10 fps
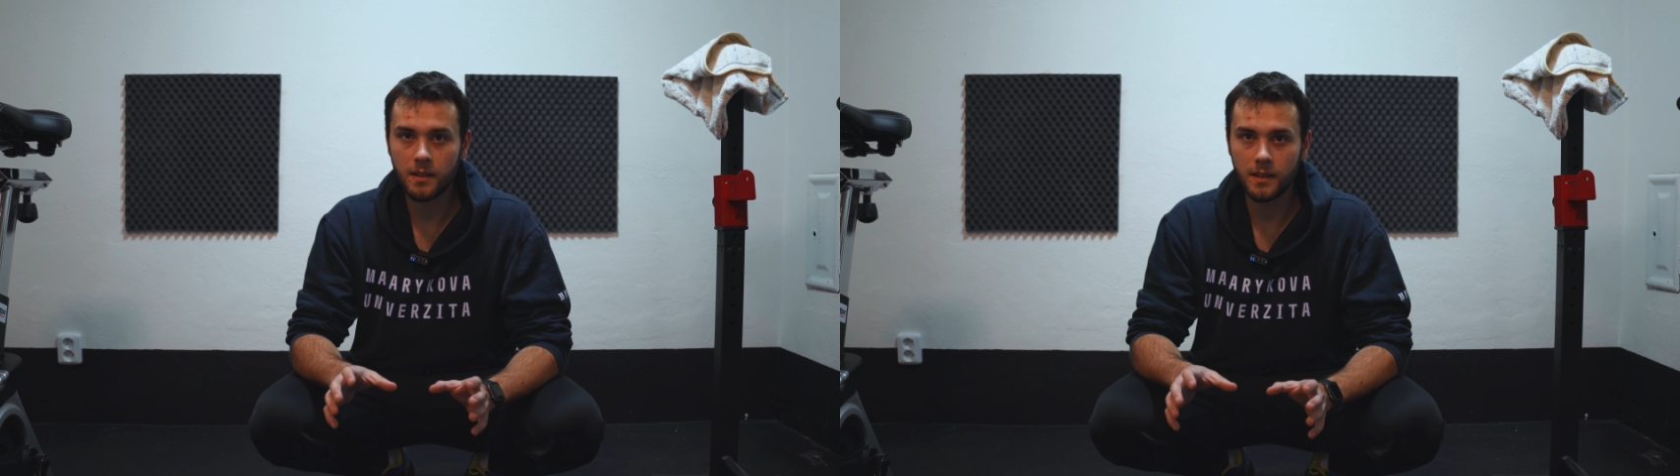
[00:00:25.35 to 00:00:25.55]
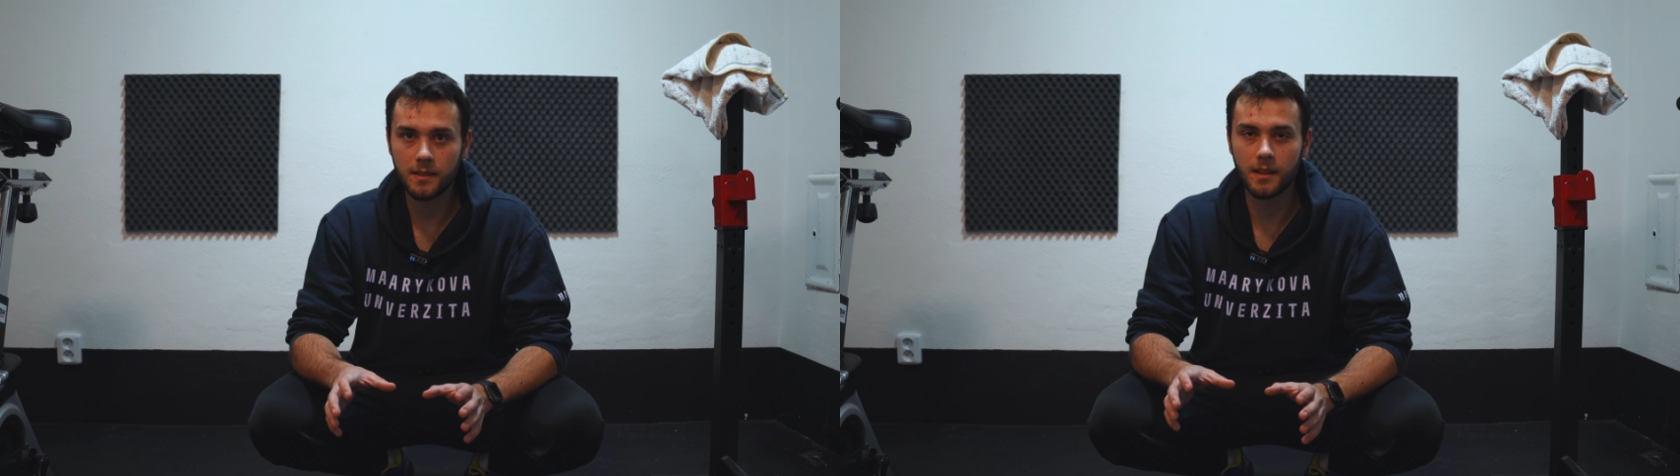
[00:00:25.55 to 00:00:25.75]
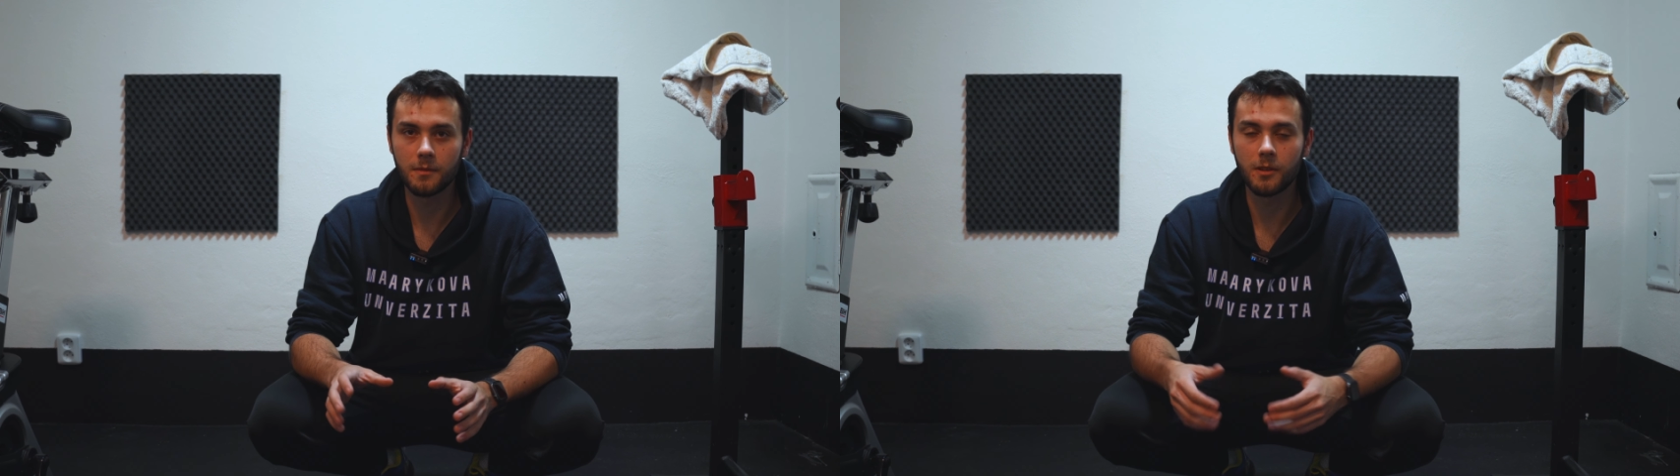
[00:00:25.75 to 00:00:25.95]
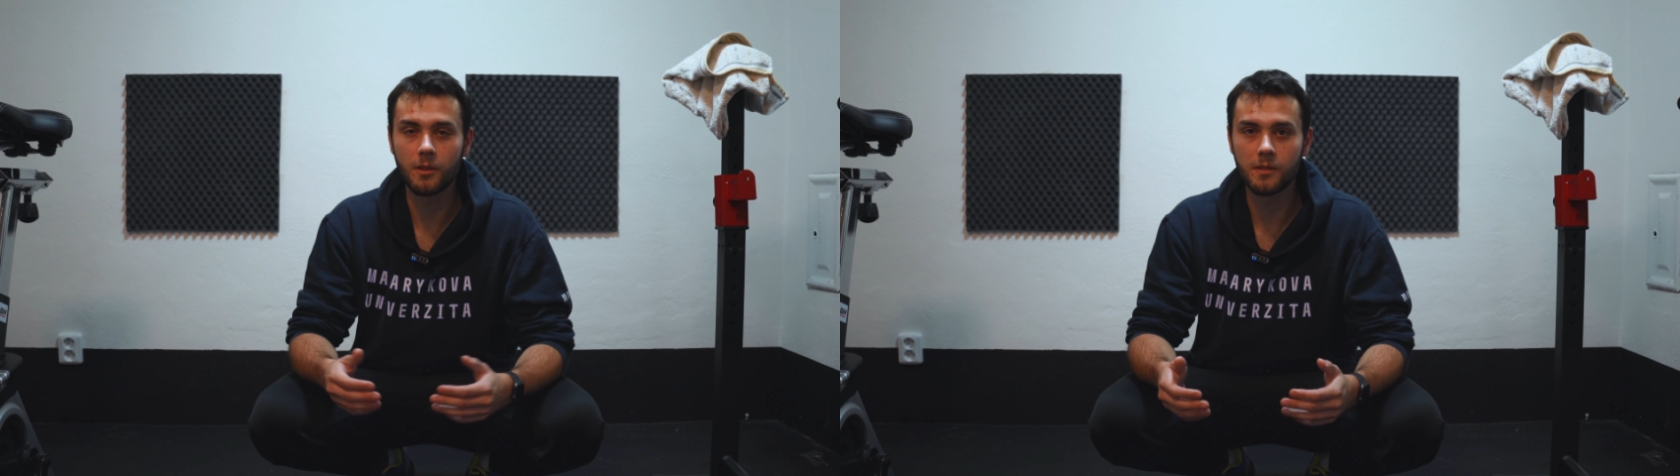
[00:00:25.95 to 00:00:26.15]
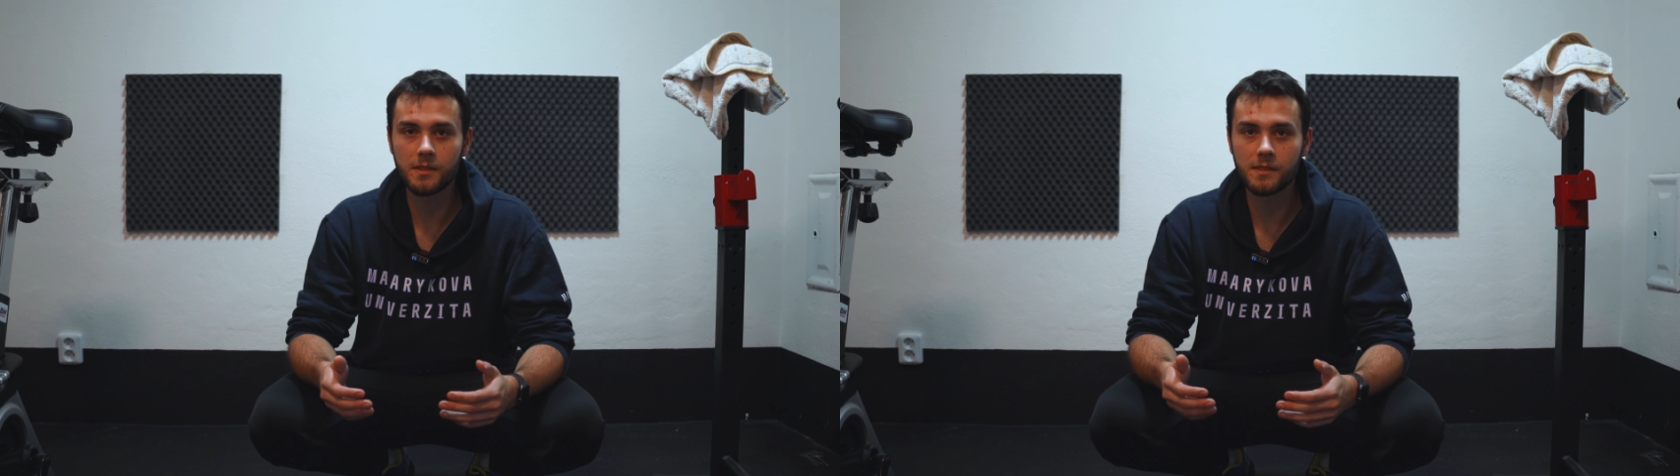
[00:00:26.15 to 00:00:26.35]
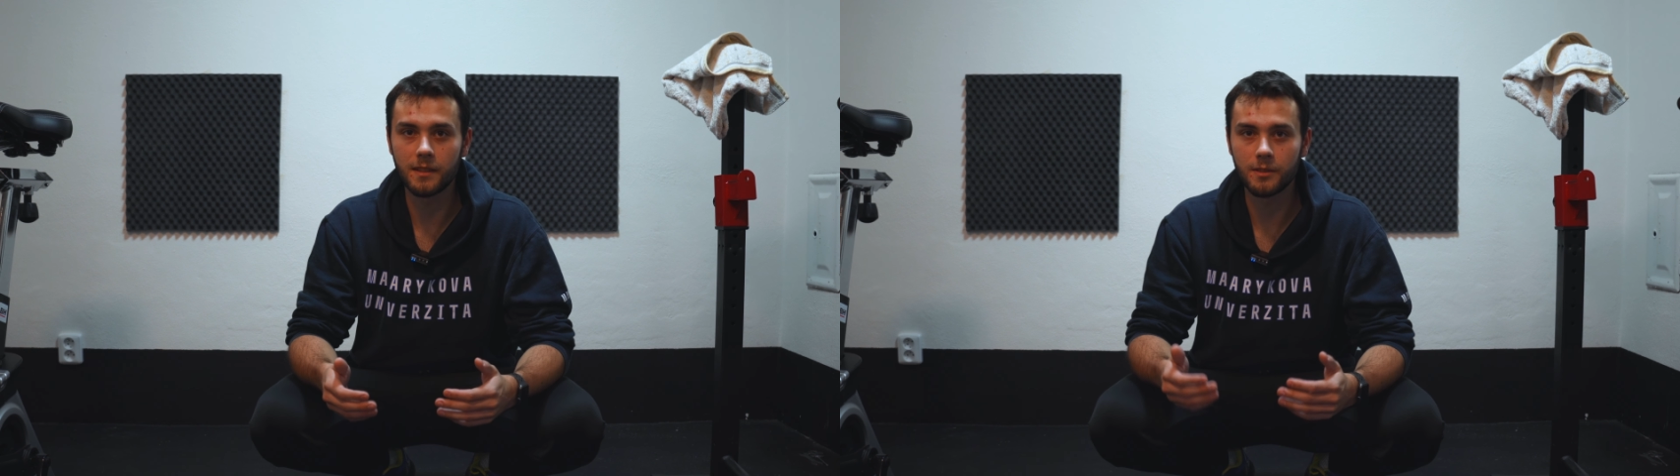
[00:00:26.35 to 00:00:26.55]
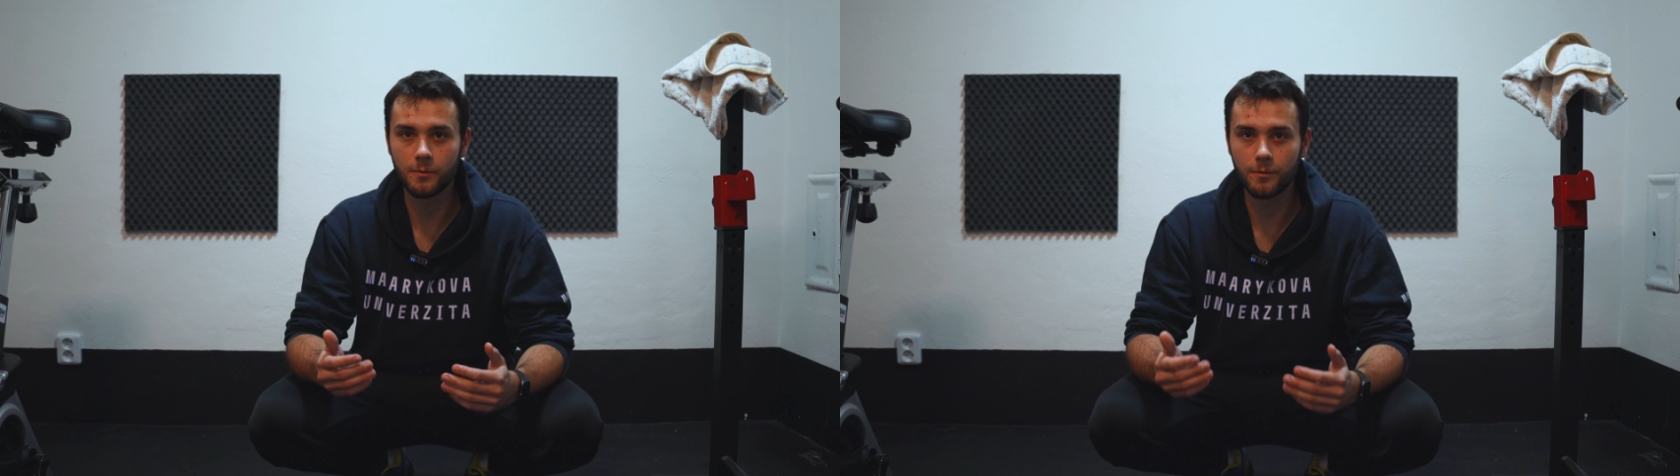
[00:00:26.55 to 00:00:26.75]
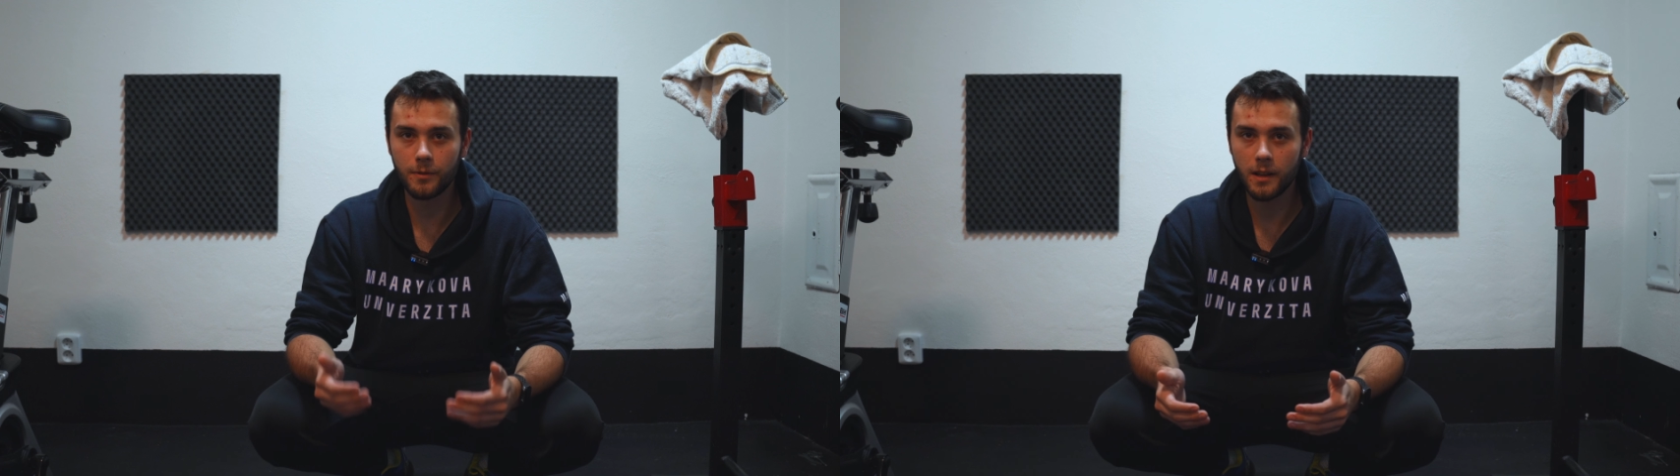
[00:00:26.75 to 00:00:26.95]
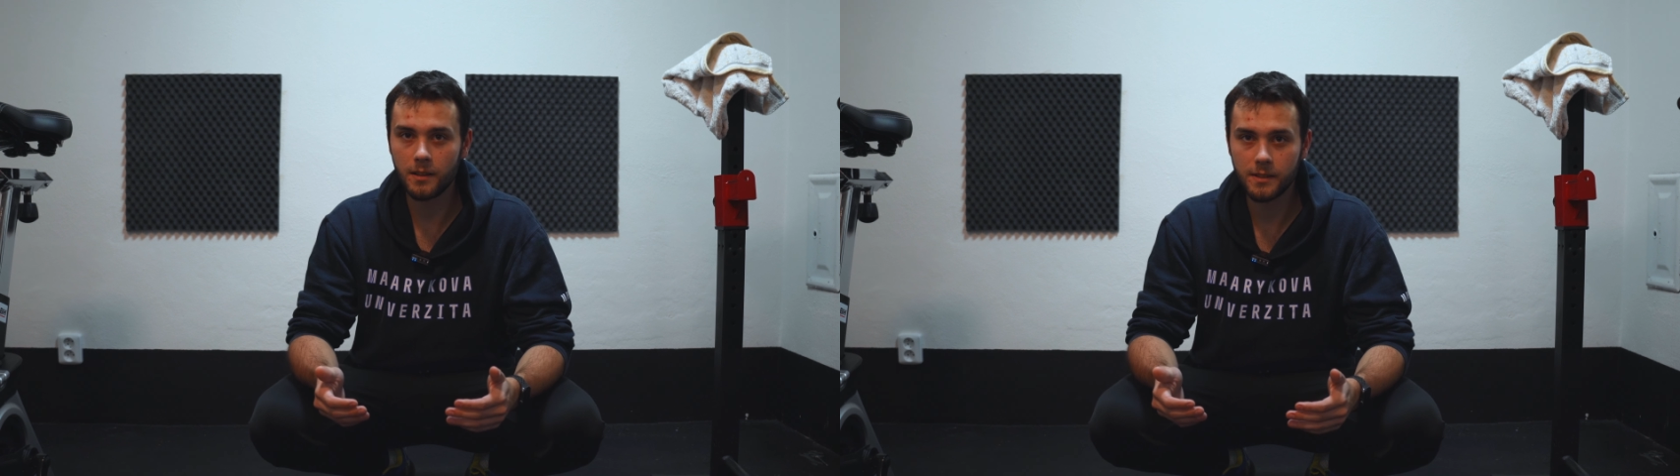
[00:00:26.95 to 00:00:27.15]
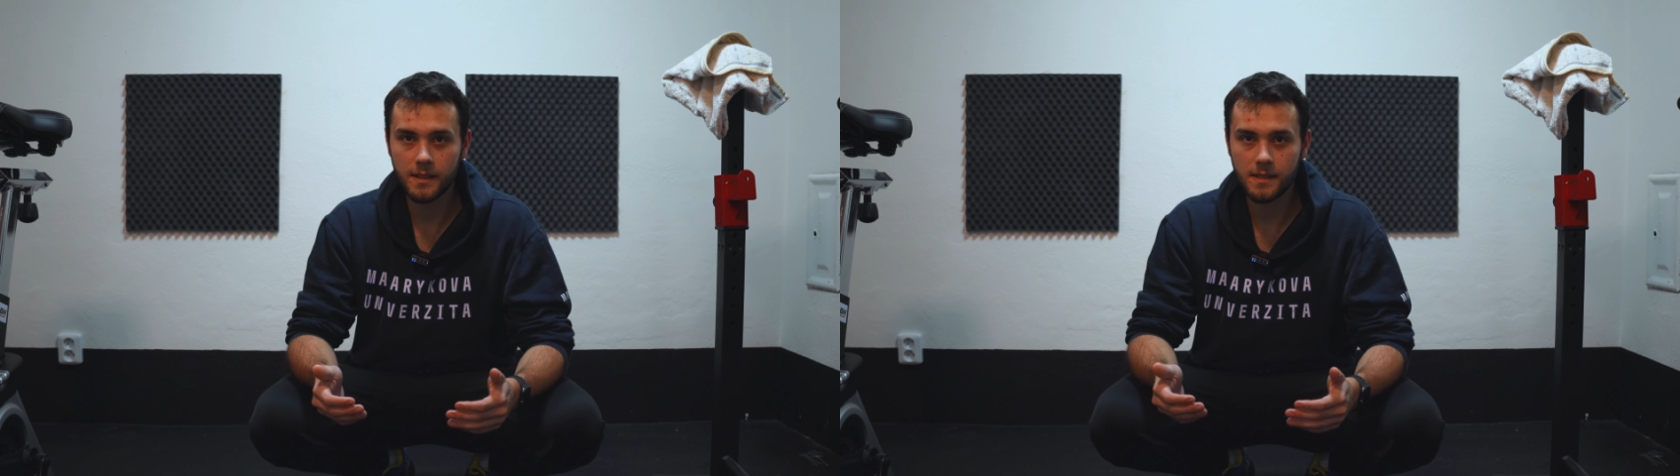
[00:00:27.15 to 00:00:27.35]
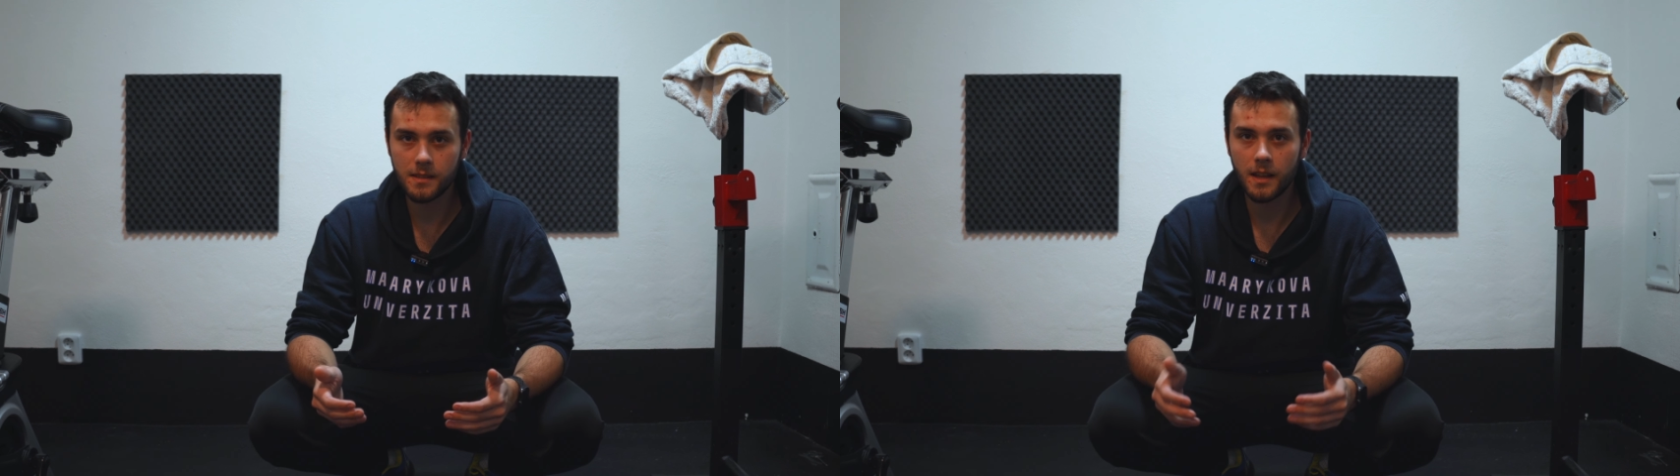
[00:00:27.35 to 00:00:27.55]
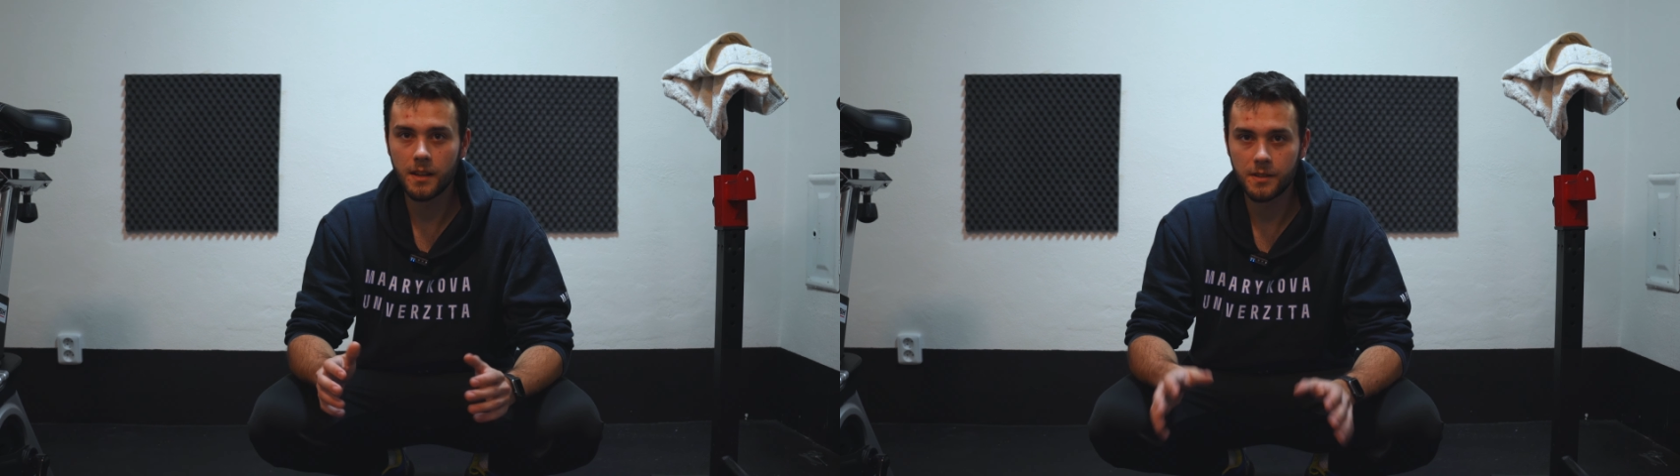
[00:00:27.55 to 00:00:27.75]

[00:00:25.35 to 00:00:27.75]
it can cause that you fail the test